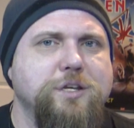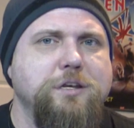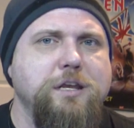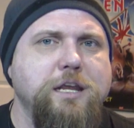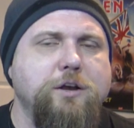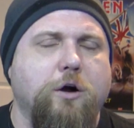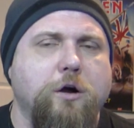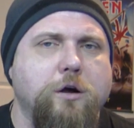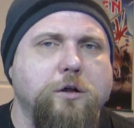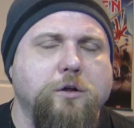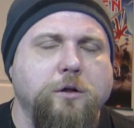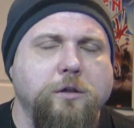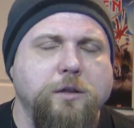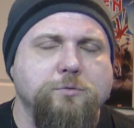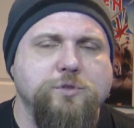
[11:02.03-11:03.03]
a neat
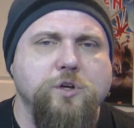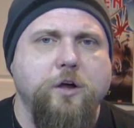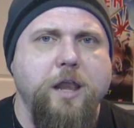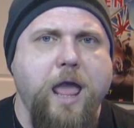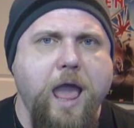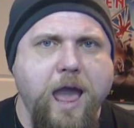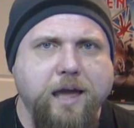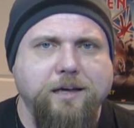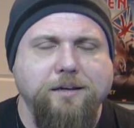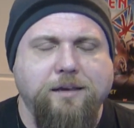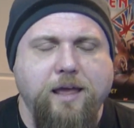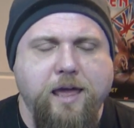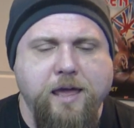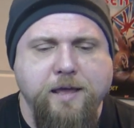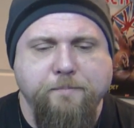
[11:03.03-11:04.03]
article. It was on
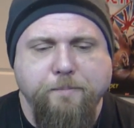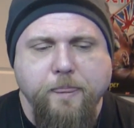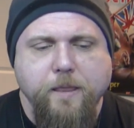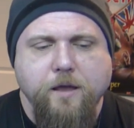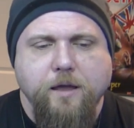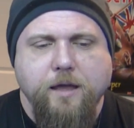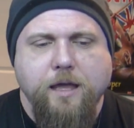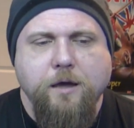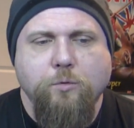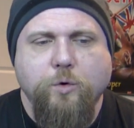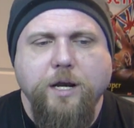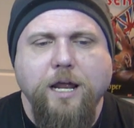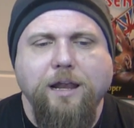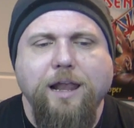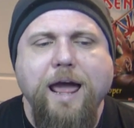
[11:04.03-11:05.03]
Hackaday. And
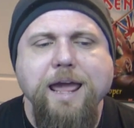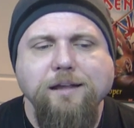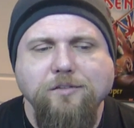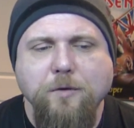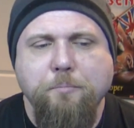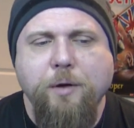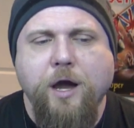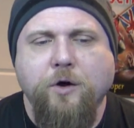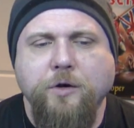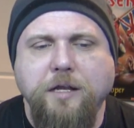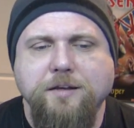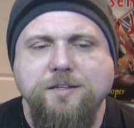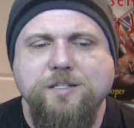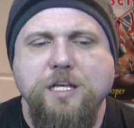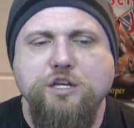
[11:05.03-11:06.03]
what I liked about it
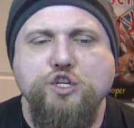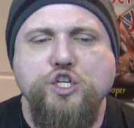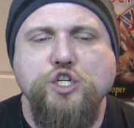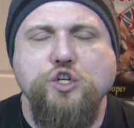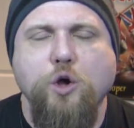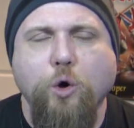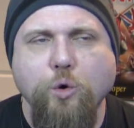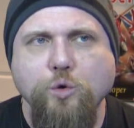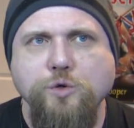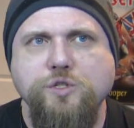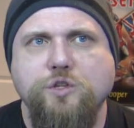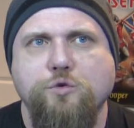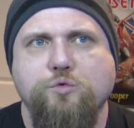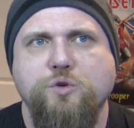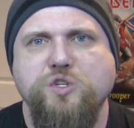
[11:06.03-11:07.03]
is it shows
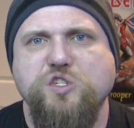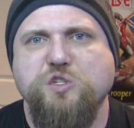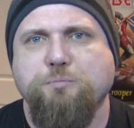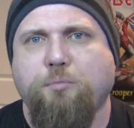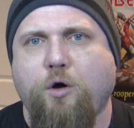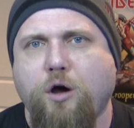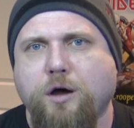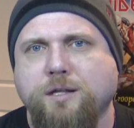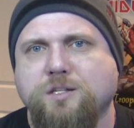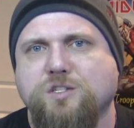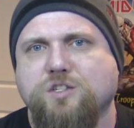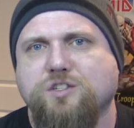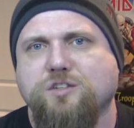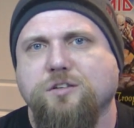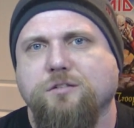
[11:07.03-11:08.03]
the
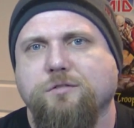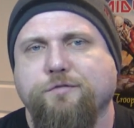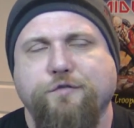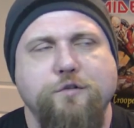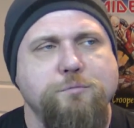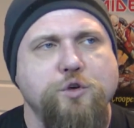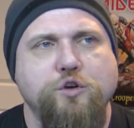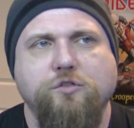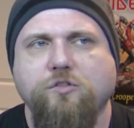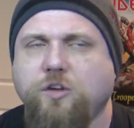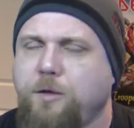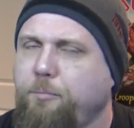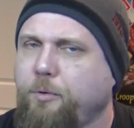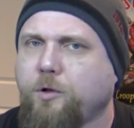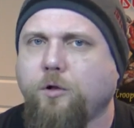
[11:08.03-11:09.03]
response from your
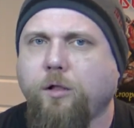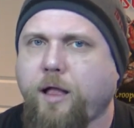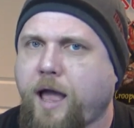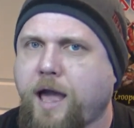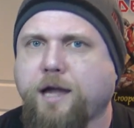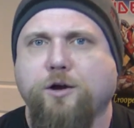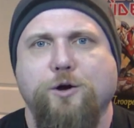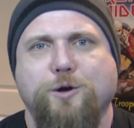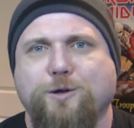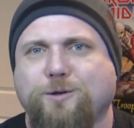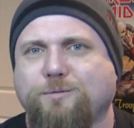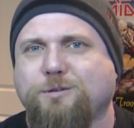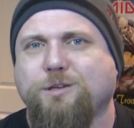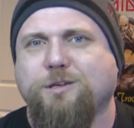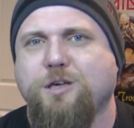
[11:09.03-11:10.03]
typical hacker
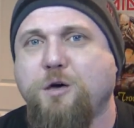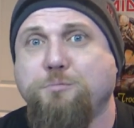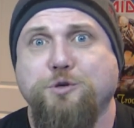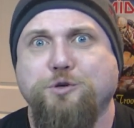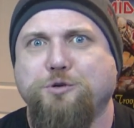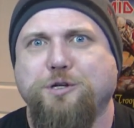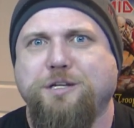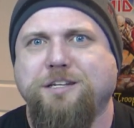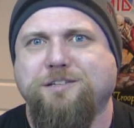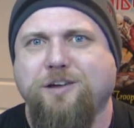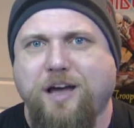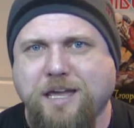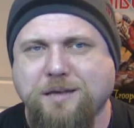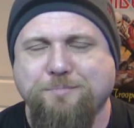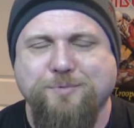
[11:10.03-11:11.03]
community
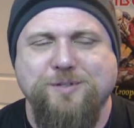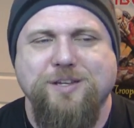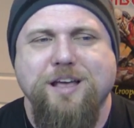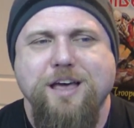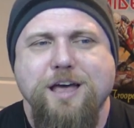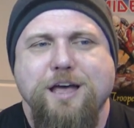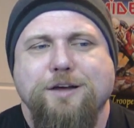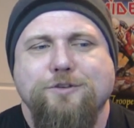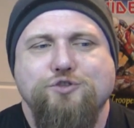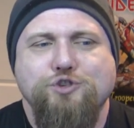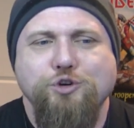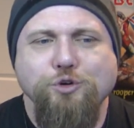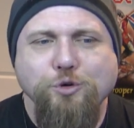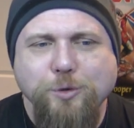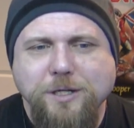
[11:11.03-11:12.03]
types
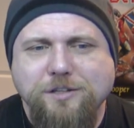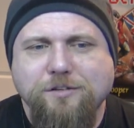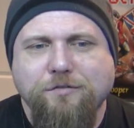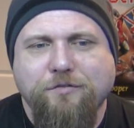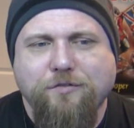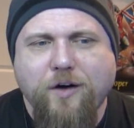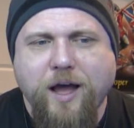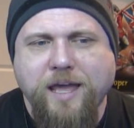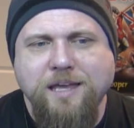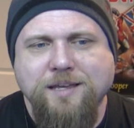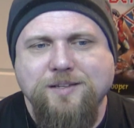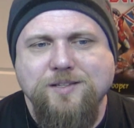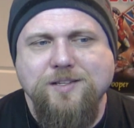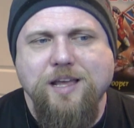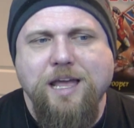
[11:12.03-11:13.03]
to a
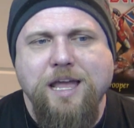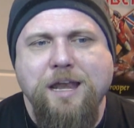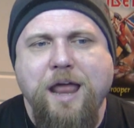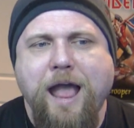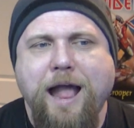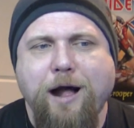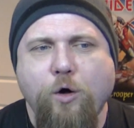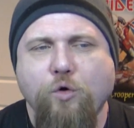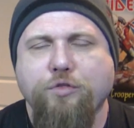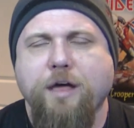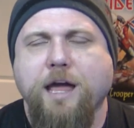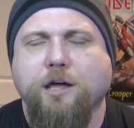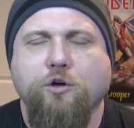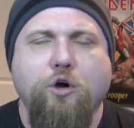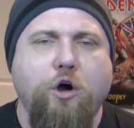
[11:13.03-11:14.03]
device and how
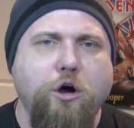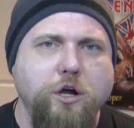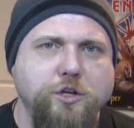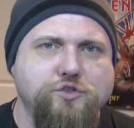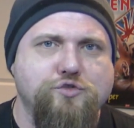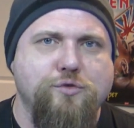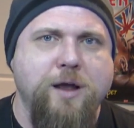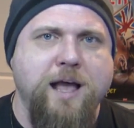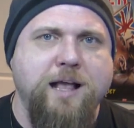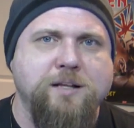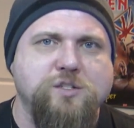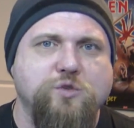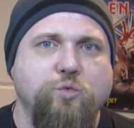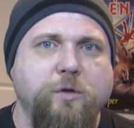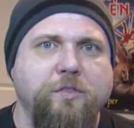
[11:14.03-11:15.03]
that
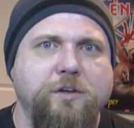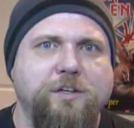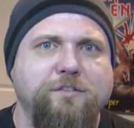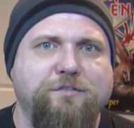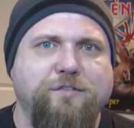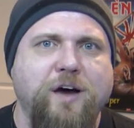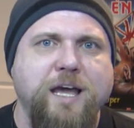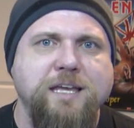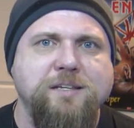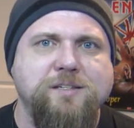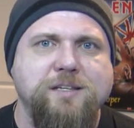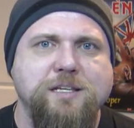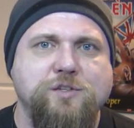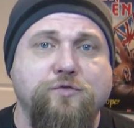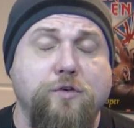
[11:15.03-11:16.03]
contrasts when the
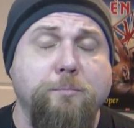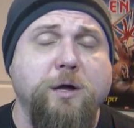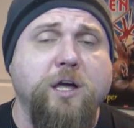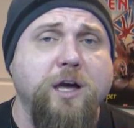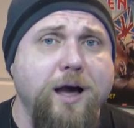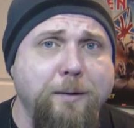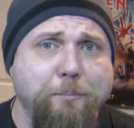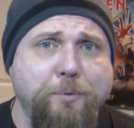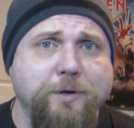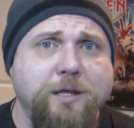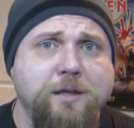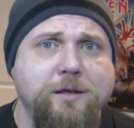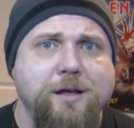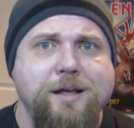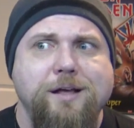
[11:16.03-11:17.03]
device is from a
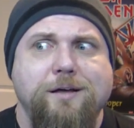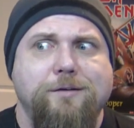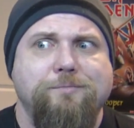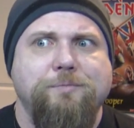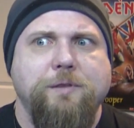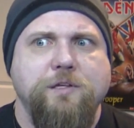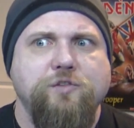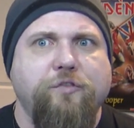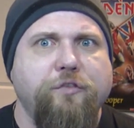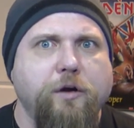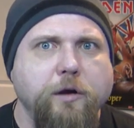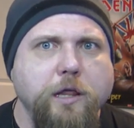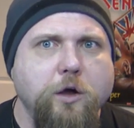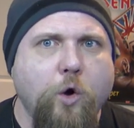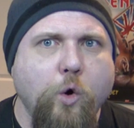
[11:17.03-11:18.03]
company that's
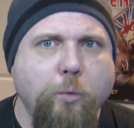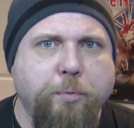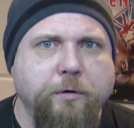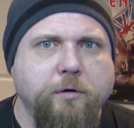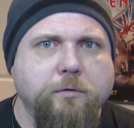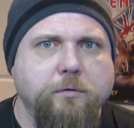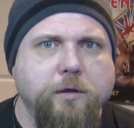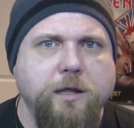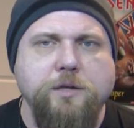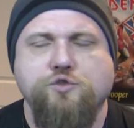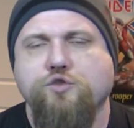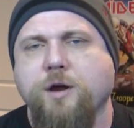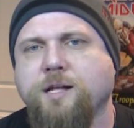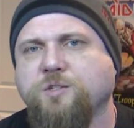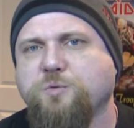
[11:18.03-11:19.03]
fairly open and
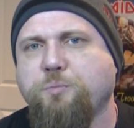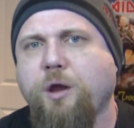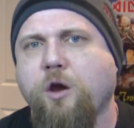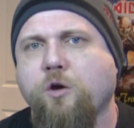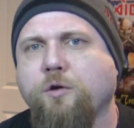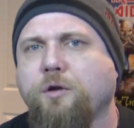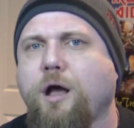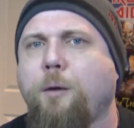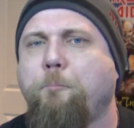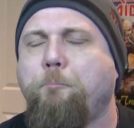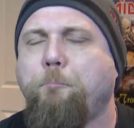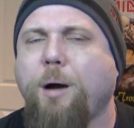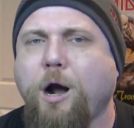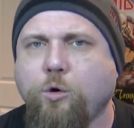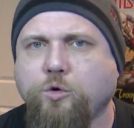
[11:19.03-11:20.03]
transparent
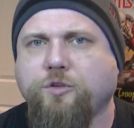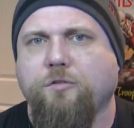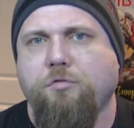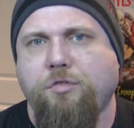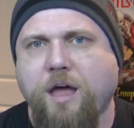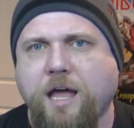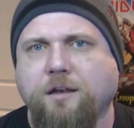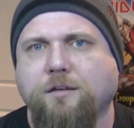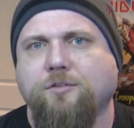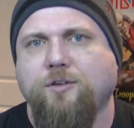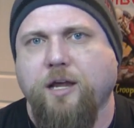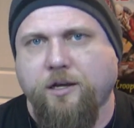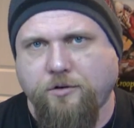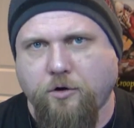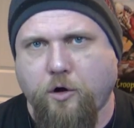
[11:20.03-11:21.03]
about that
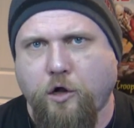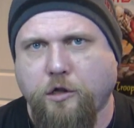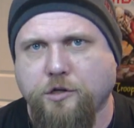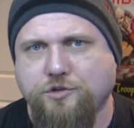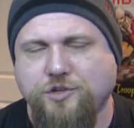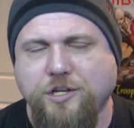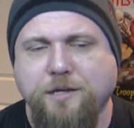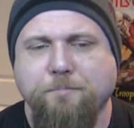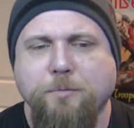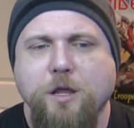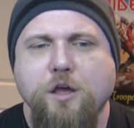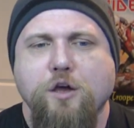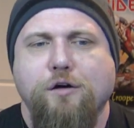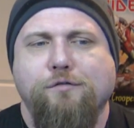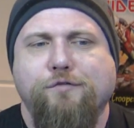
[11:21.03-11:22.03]
technology
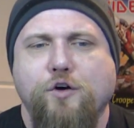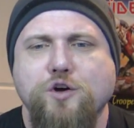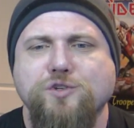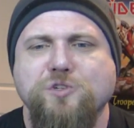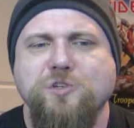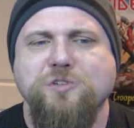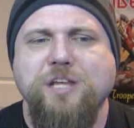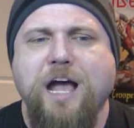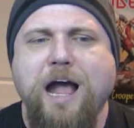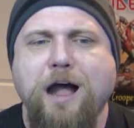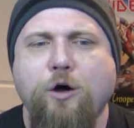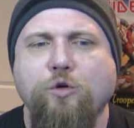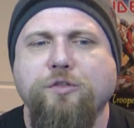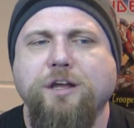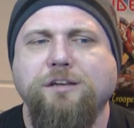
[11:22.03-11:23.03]
versus
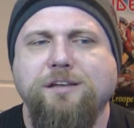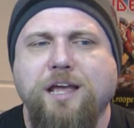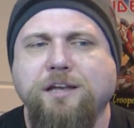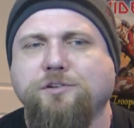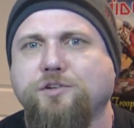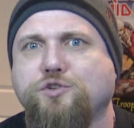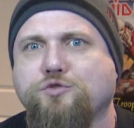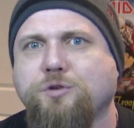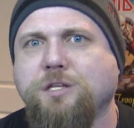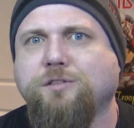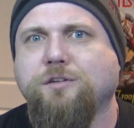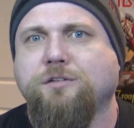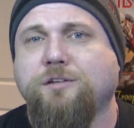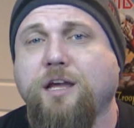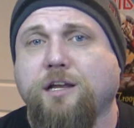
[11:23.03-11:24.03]
how they tend to treat
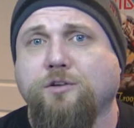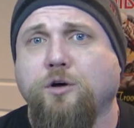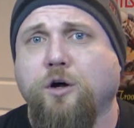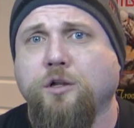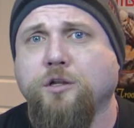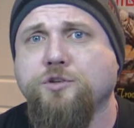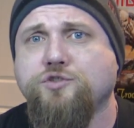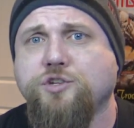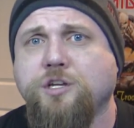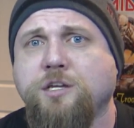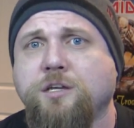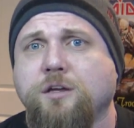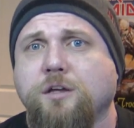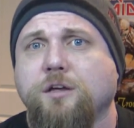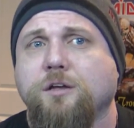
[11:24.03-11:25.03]
the
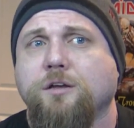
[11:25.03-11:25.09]
technology